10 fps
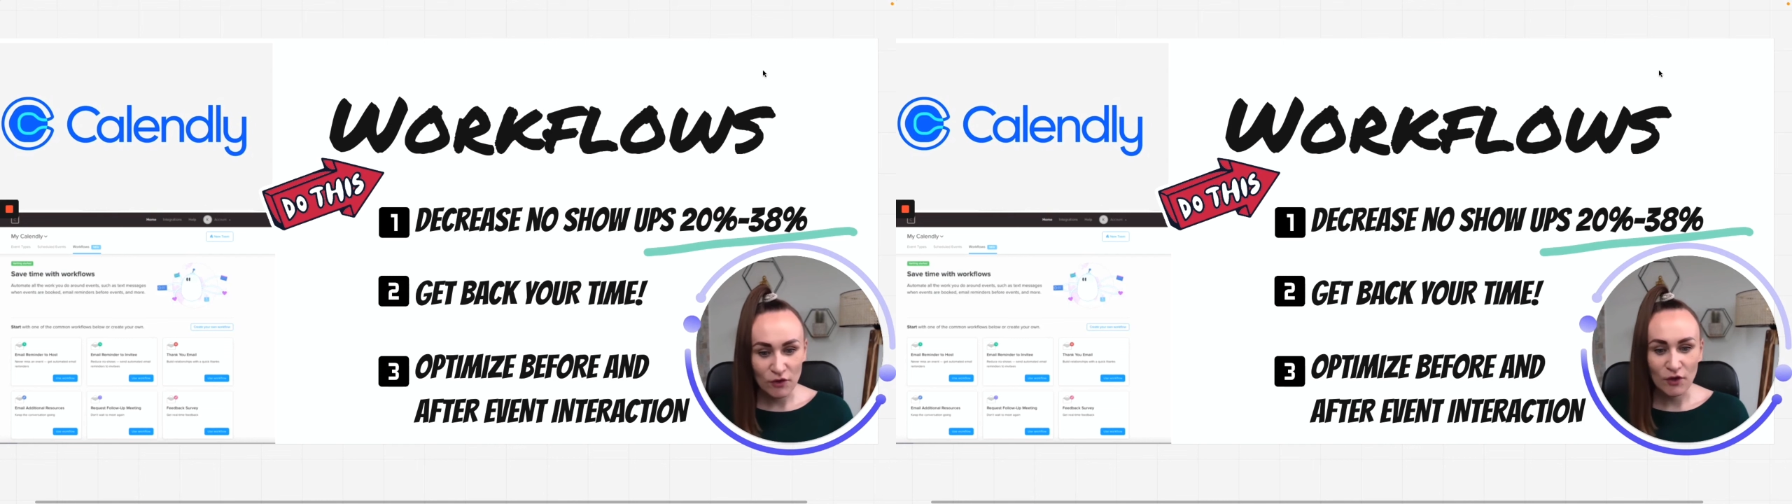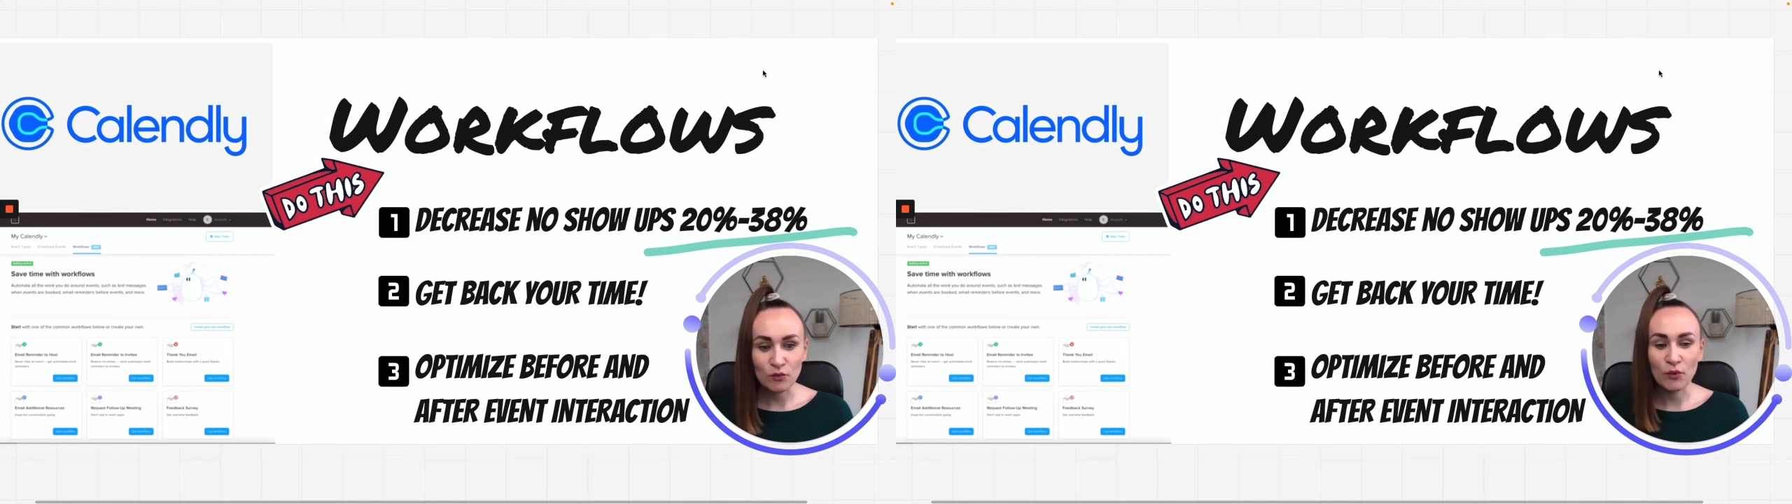
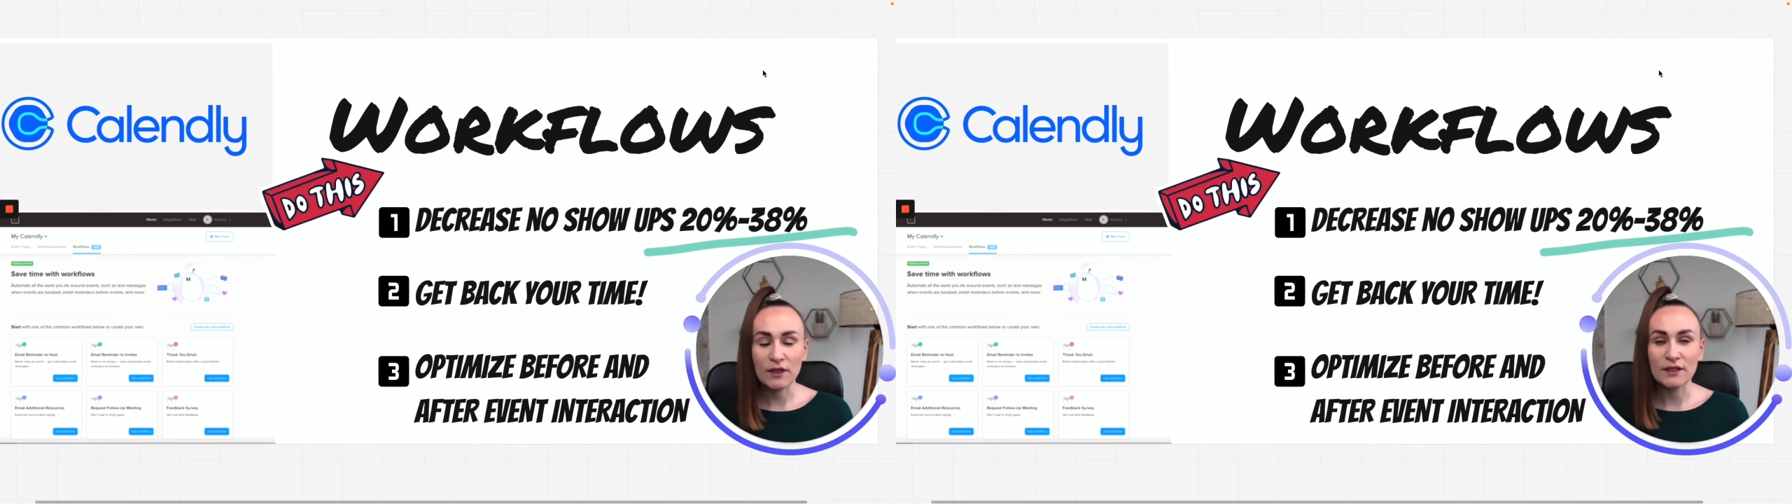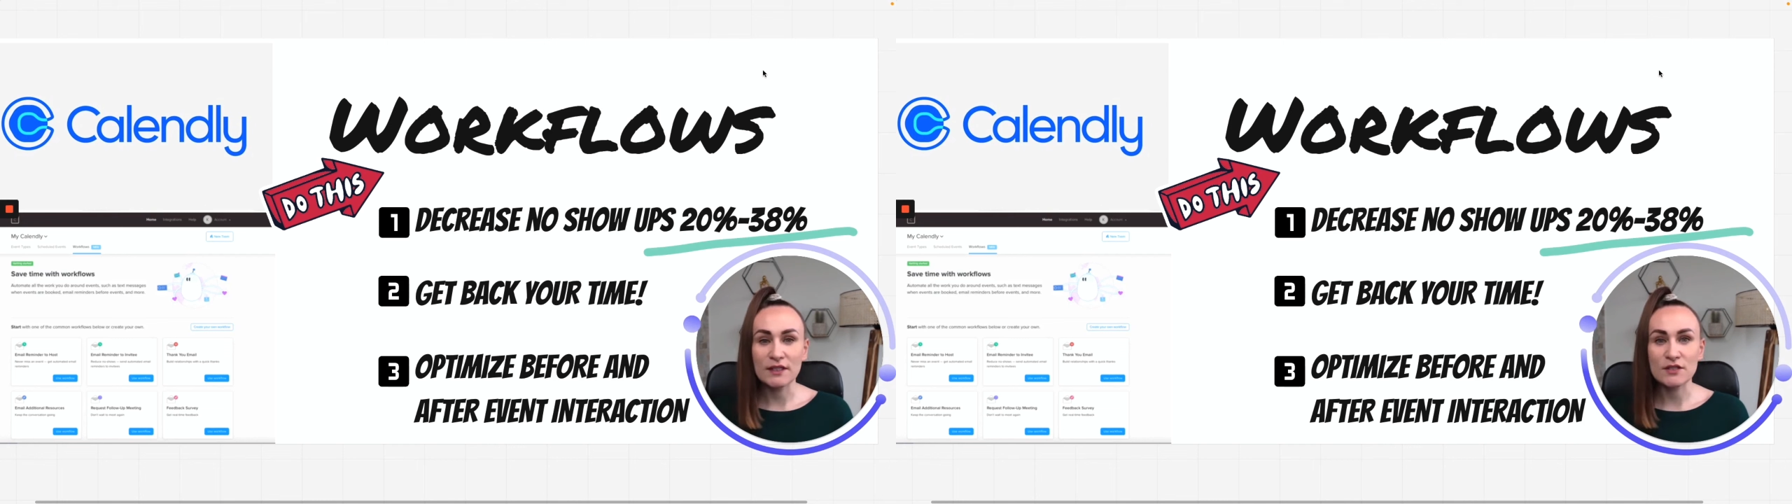
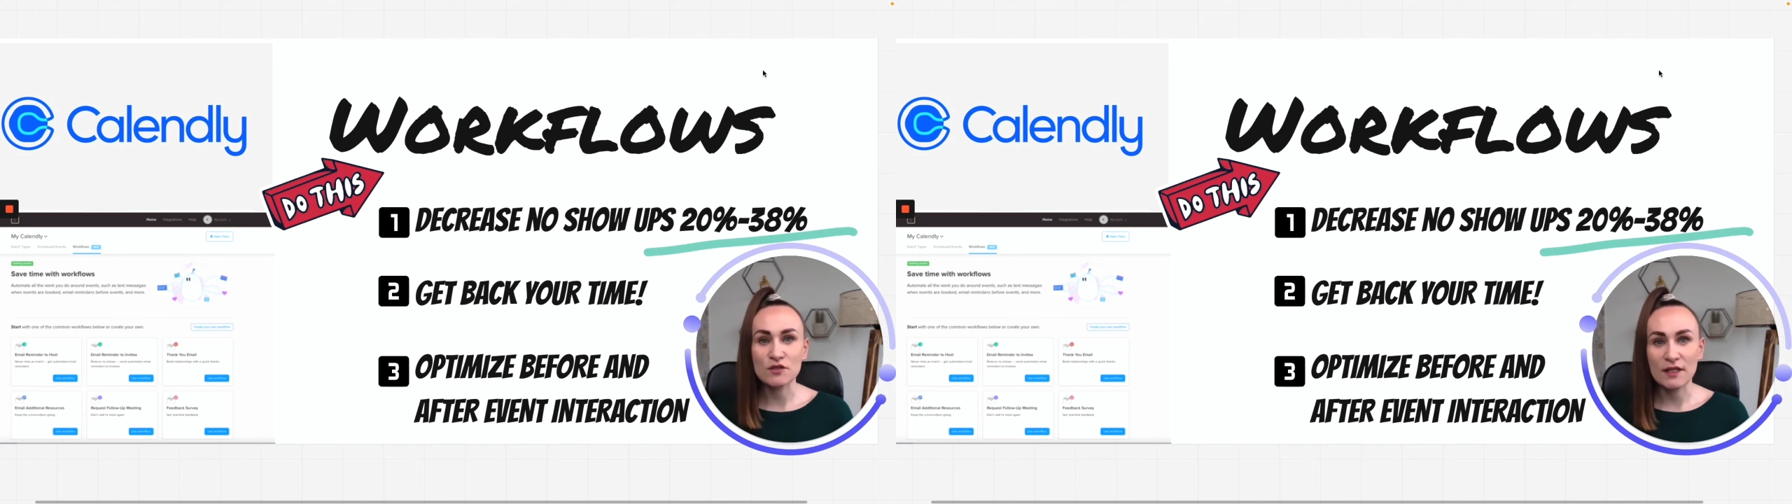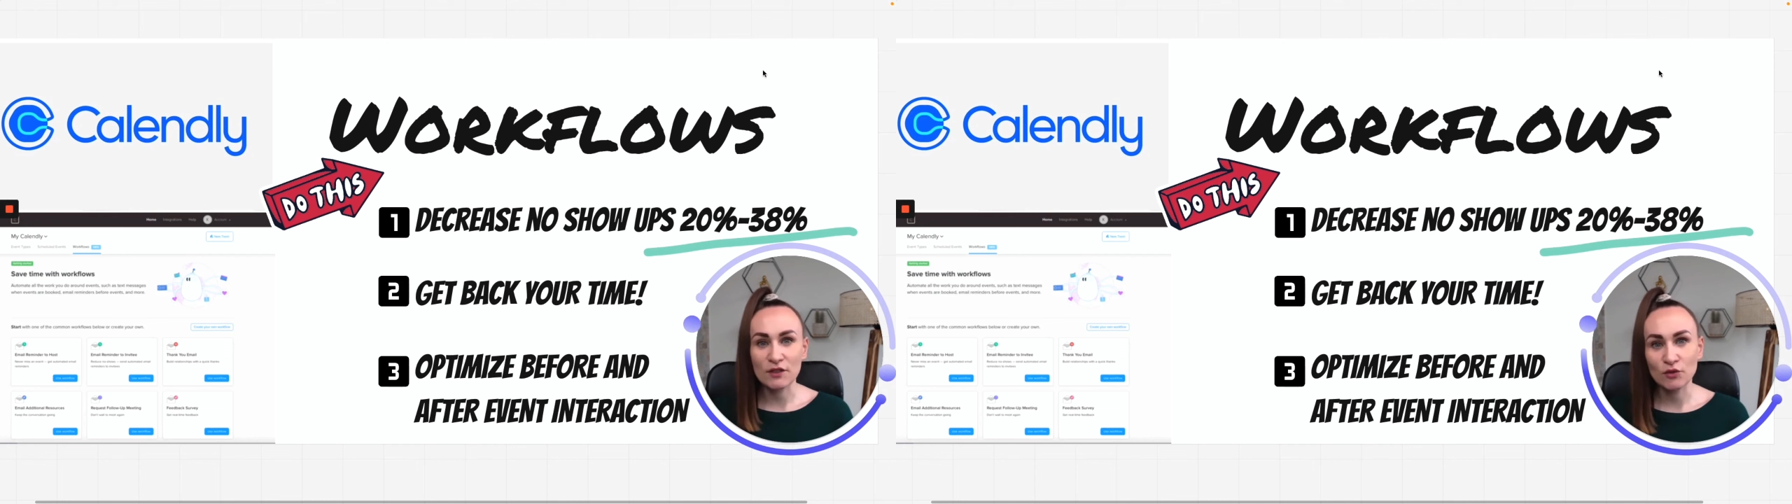one is
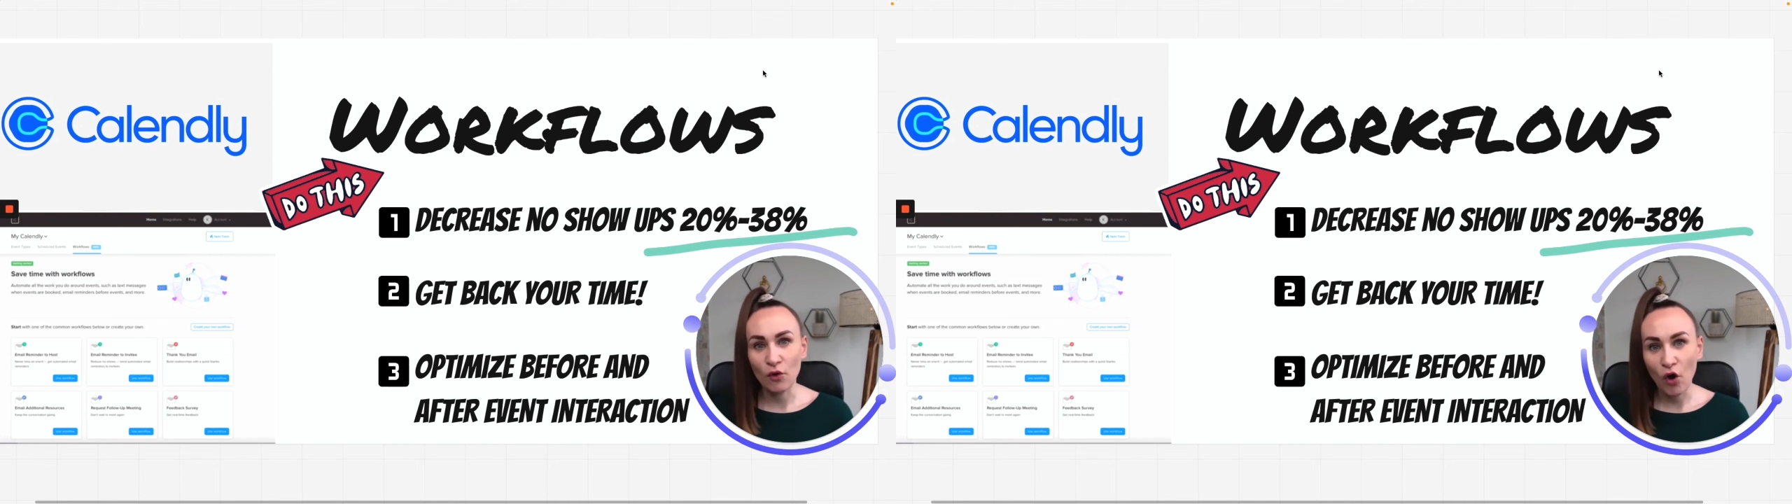that you